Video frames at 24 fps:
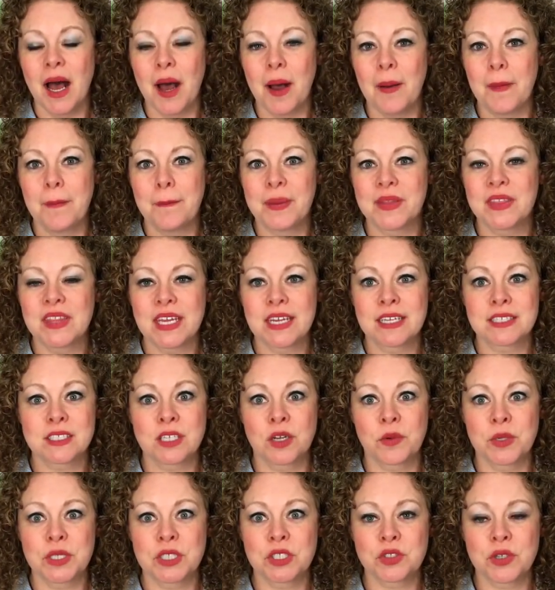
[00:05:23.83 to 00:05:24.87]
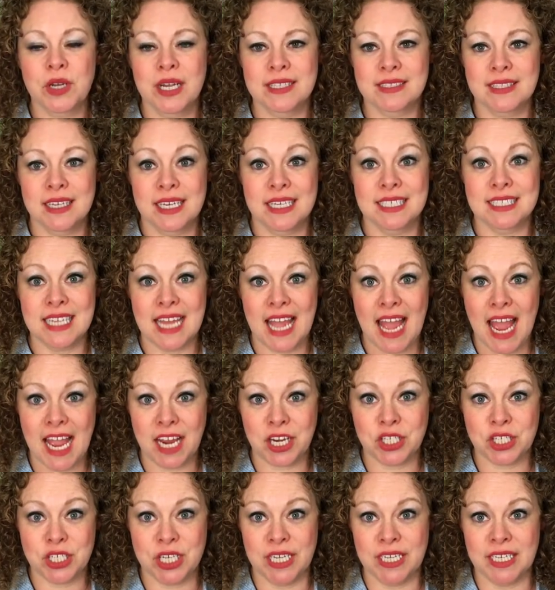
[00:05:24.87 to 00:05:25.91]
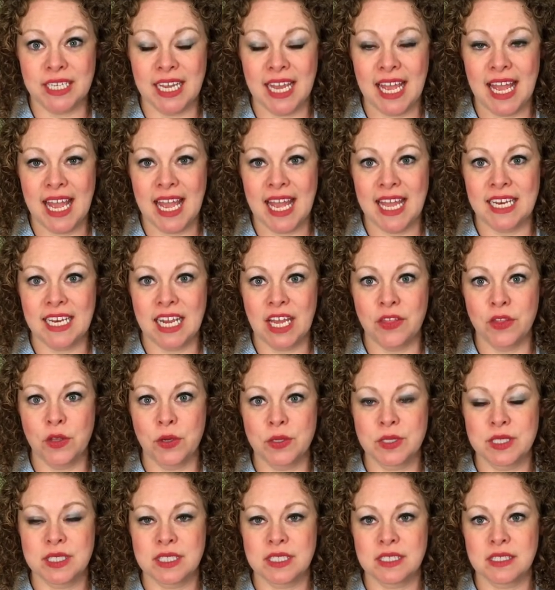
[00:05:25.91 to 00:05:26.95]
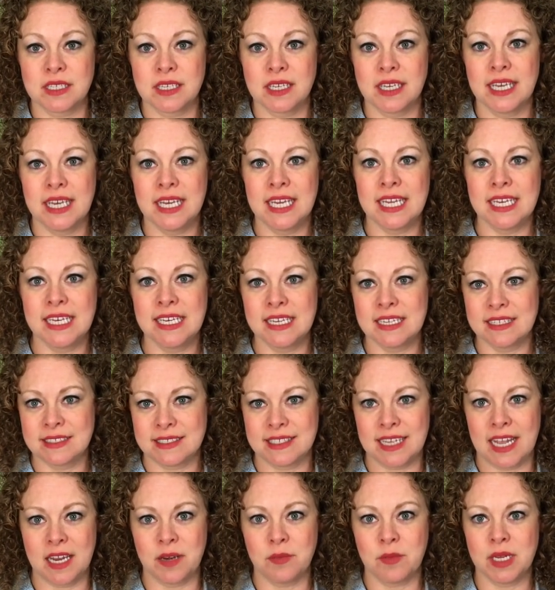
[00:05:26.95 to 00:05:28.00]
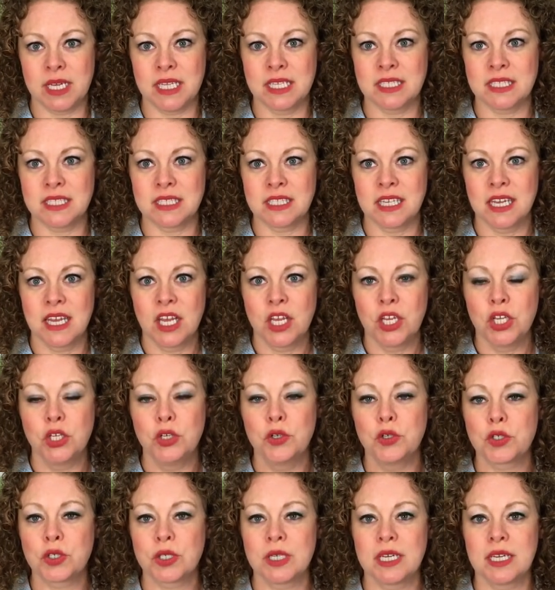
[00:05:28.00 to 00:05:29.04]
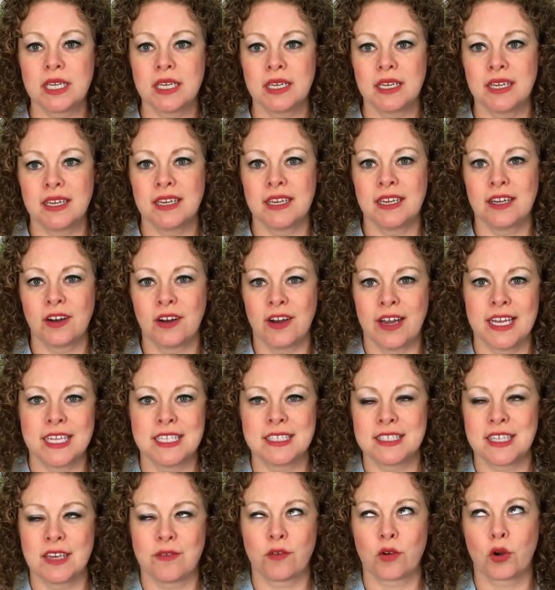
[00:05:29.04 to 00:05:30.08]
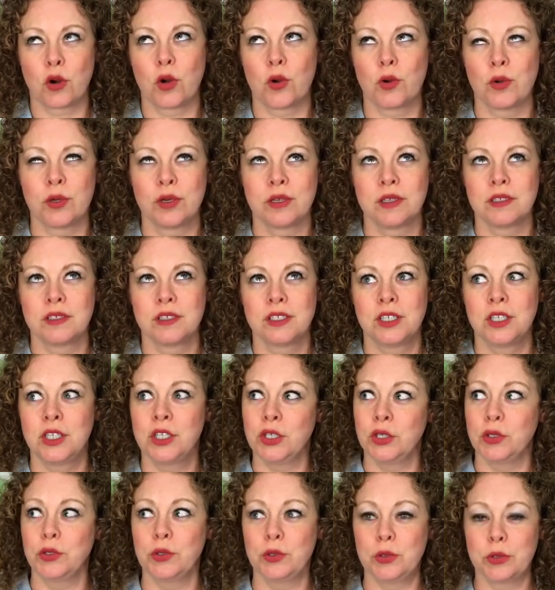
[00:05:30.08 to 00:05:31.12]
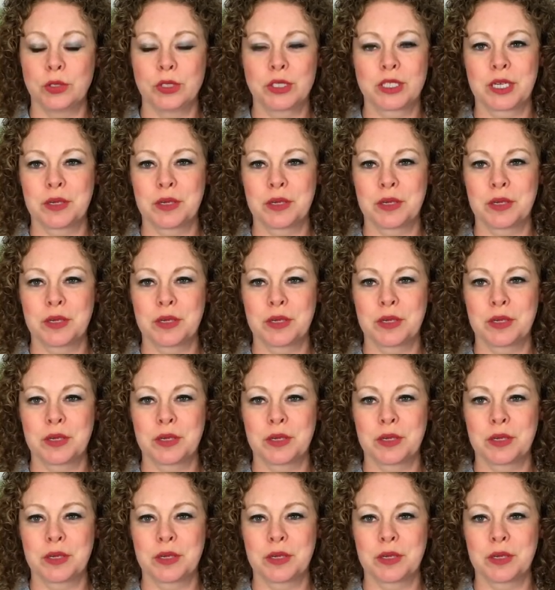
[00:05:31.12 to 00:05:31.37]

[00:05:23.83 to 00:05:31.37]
Uh, but that doesn't always translate into action and and those hidden assignments usually in our heads they've grown huge